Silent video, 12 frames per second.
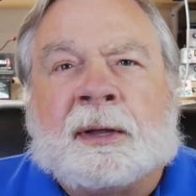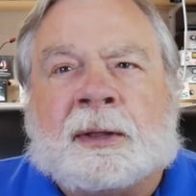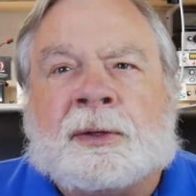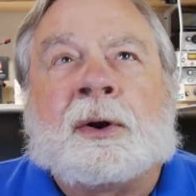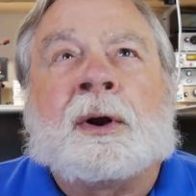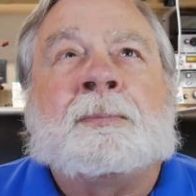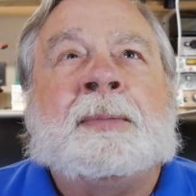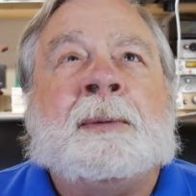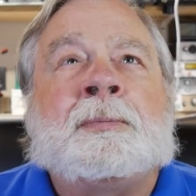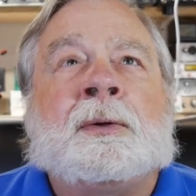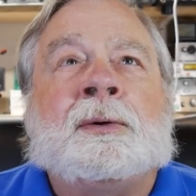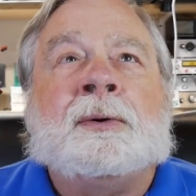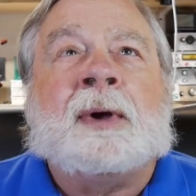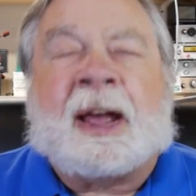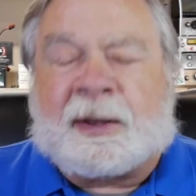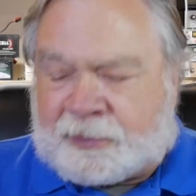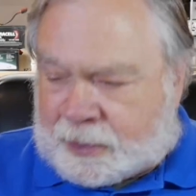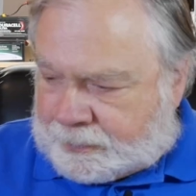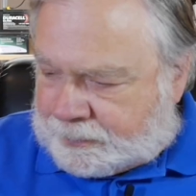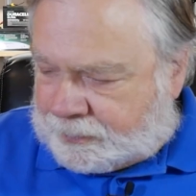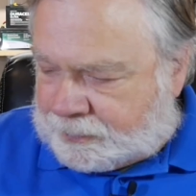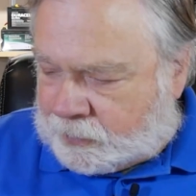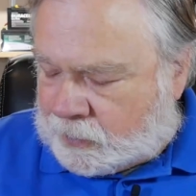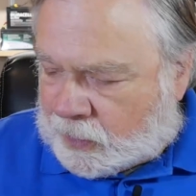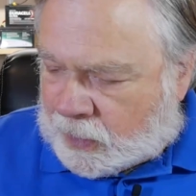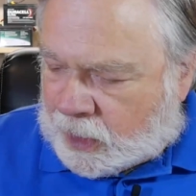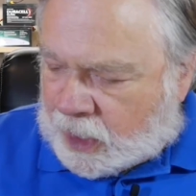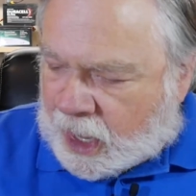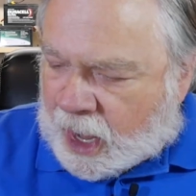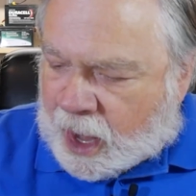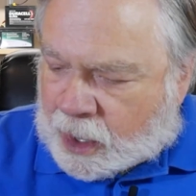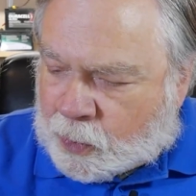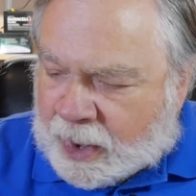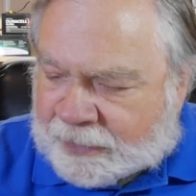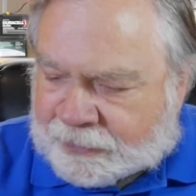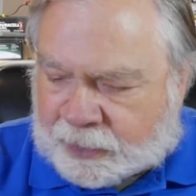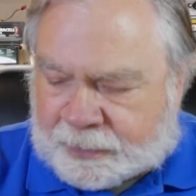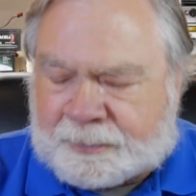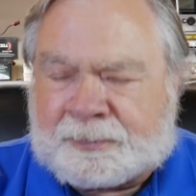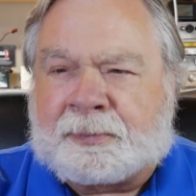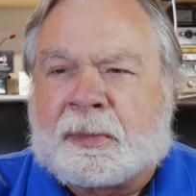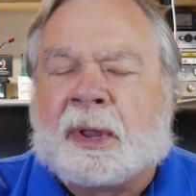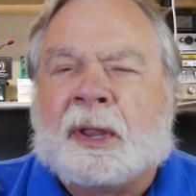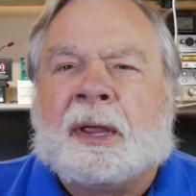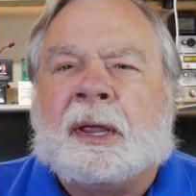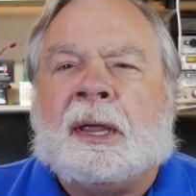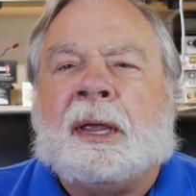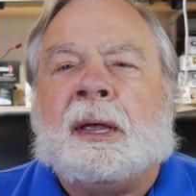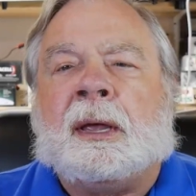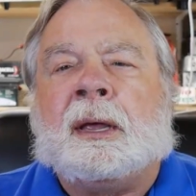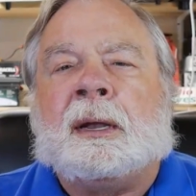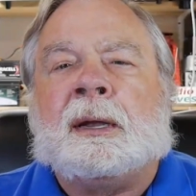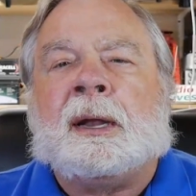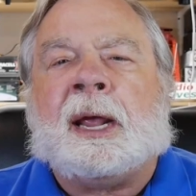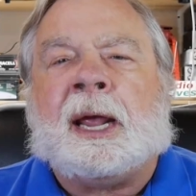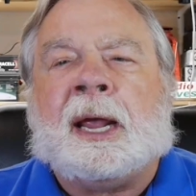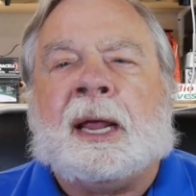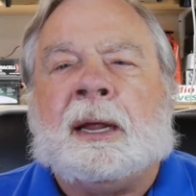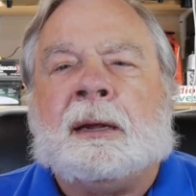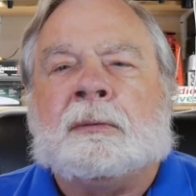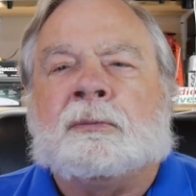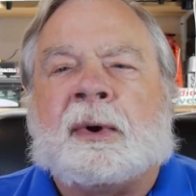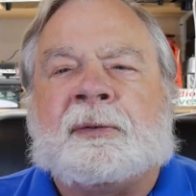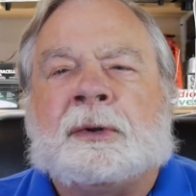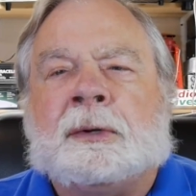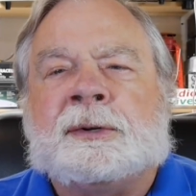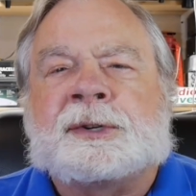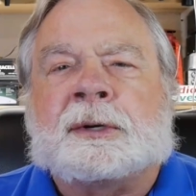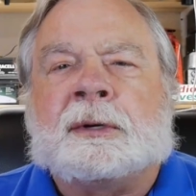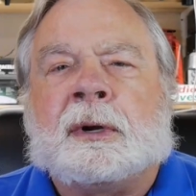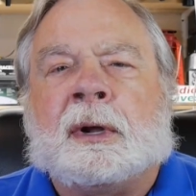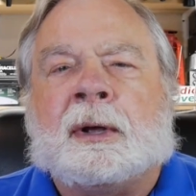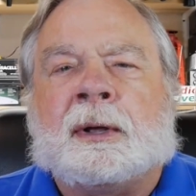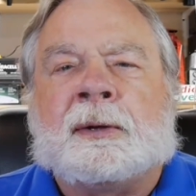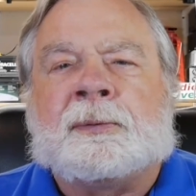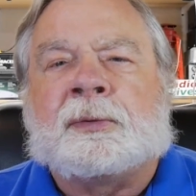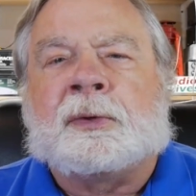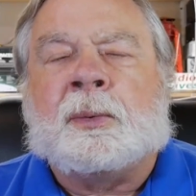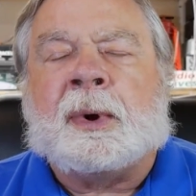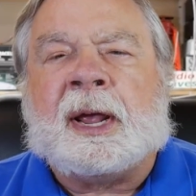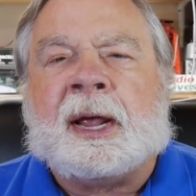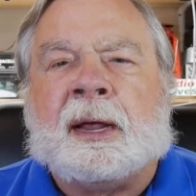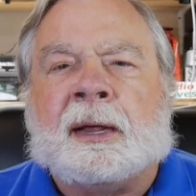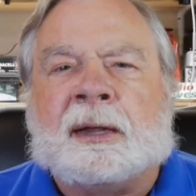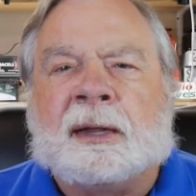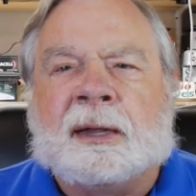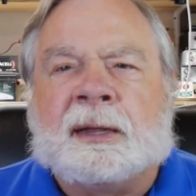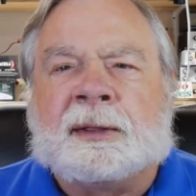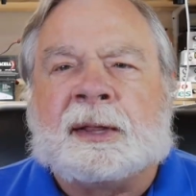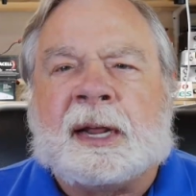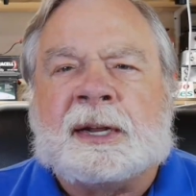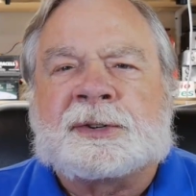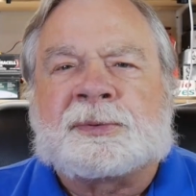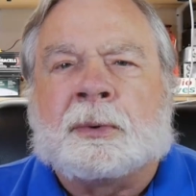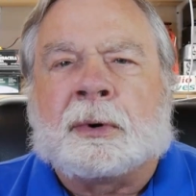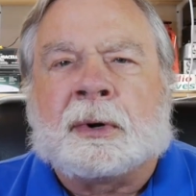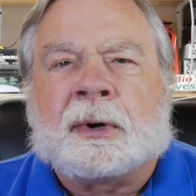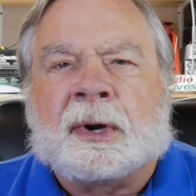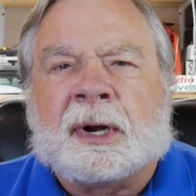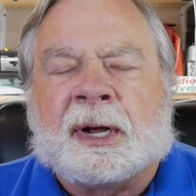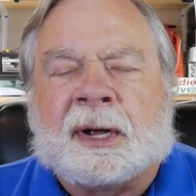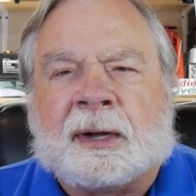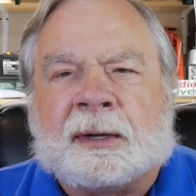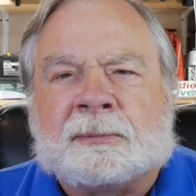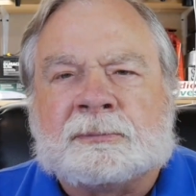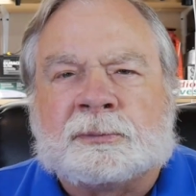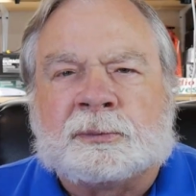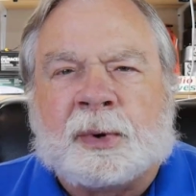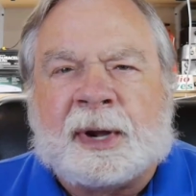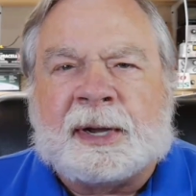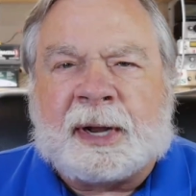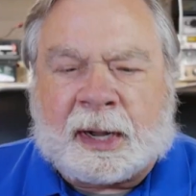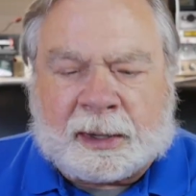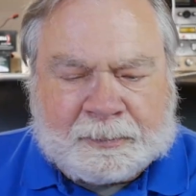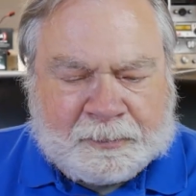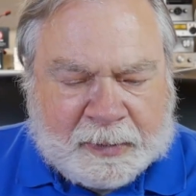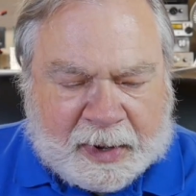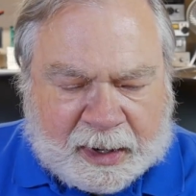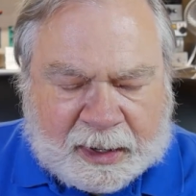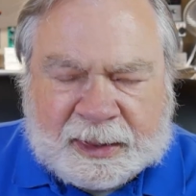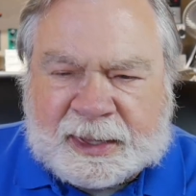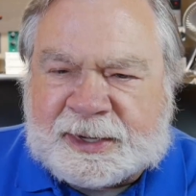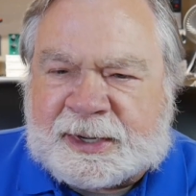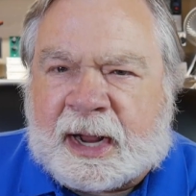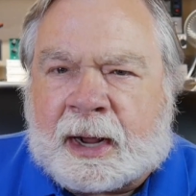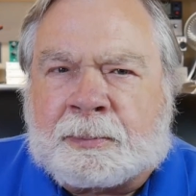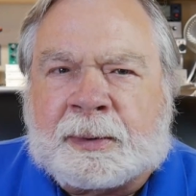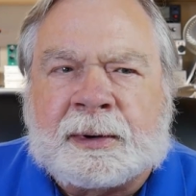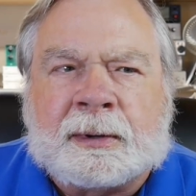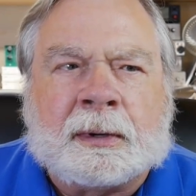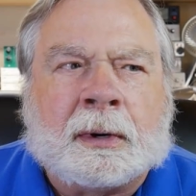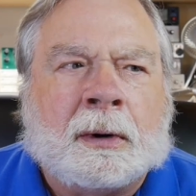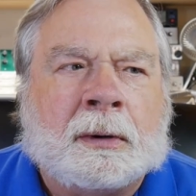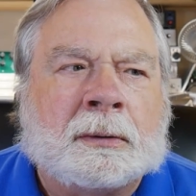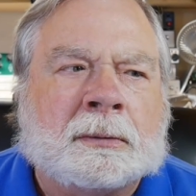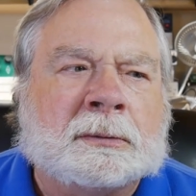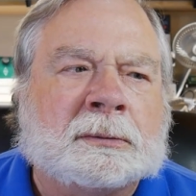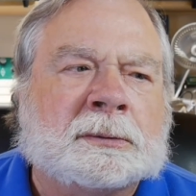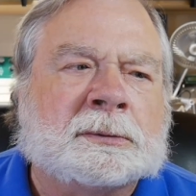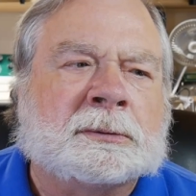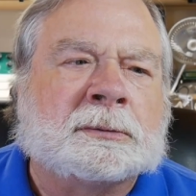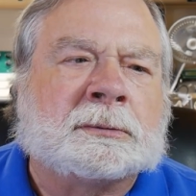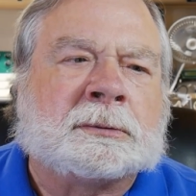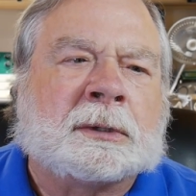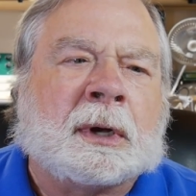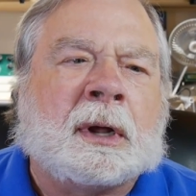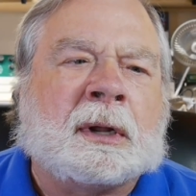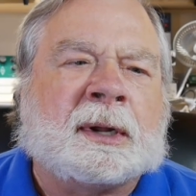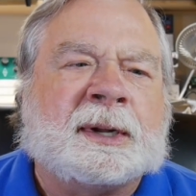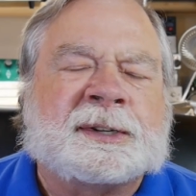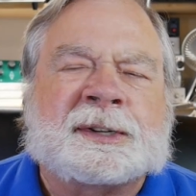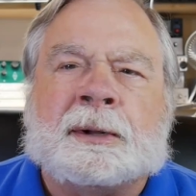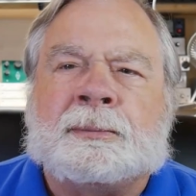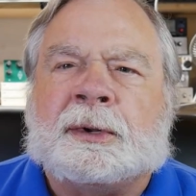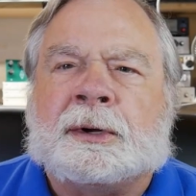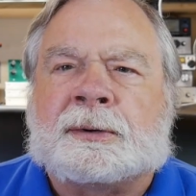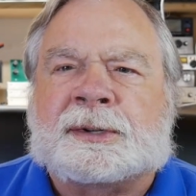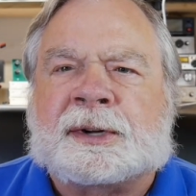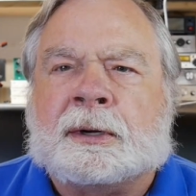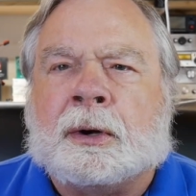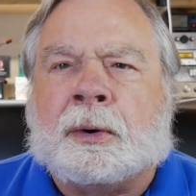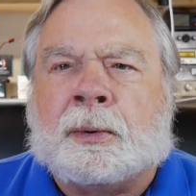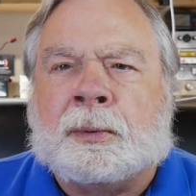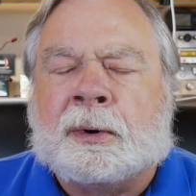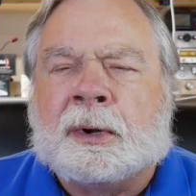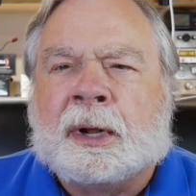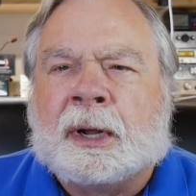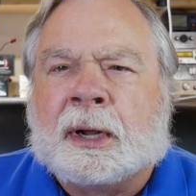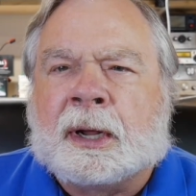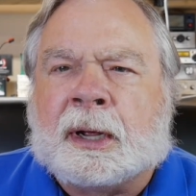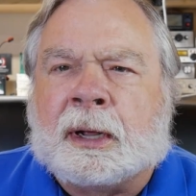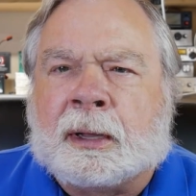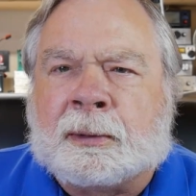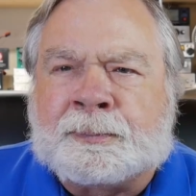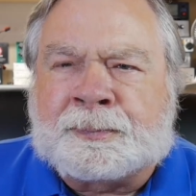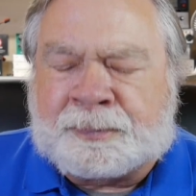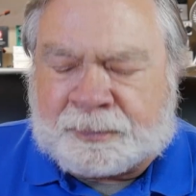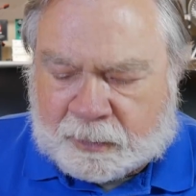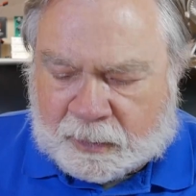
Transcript: There are people who have them. However, in a revolution of the way things were uh, redone, this happened, oh, golly, some years ago. Um,